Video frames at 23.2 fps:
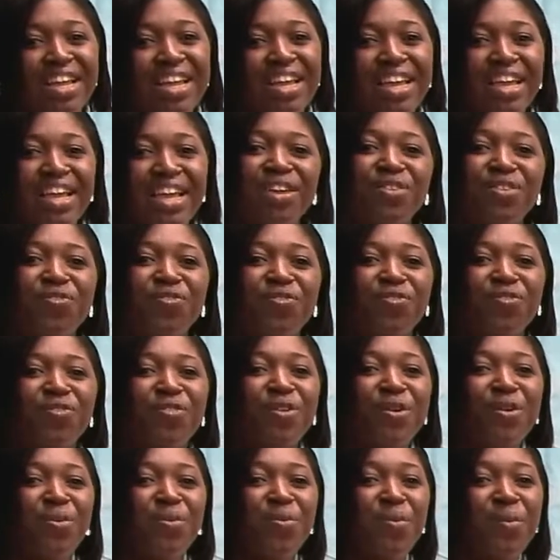If
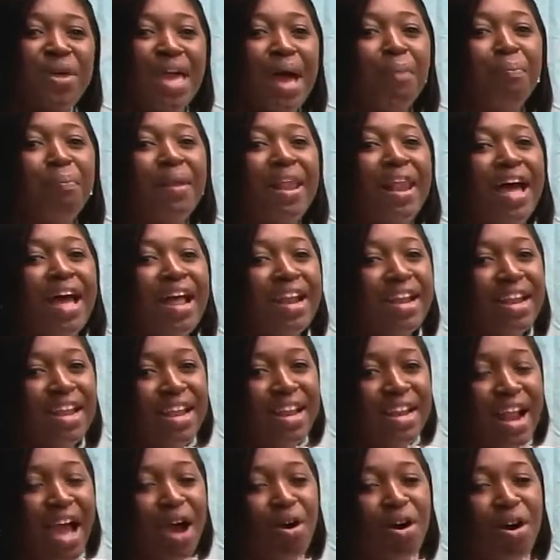we are
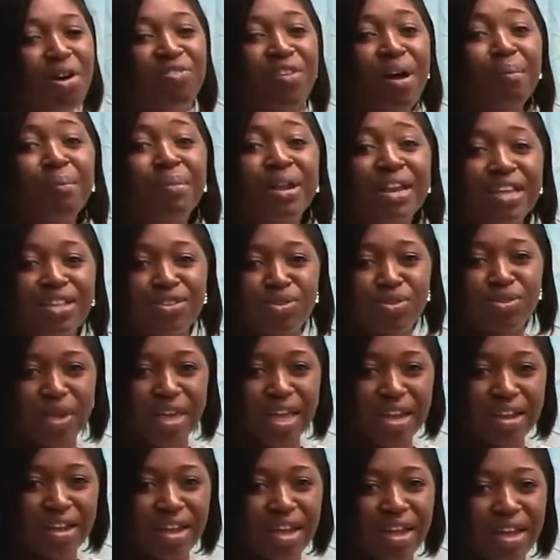planning our family
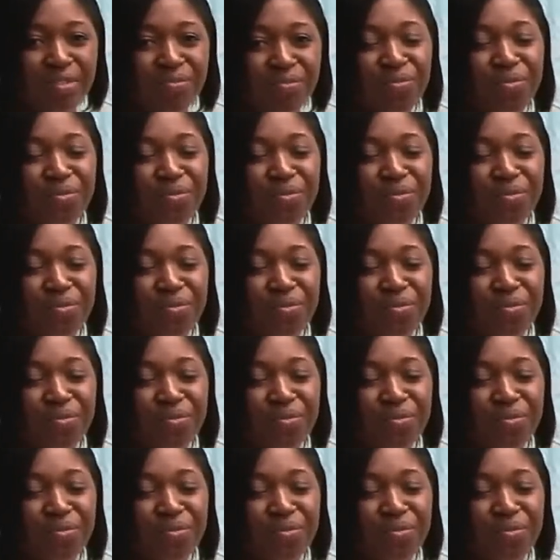together,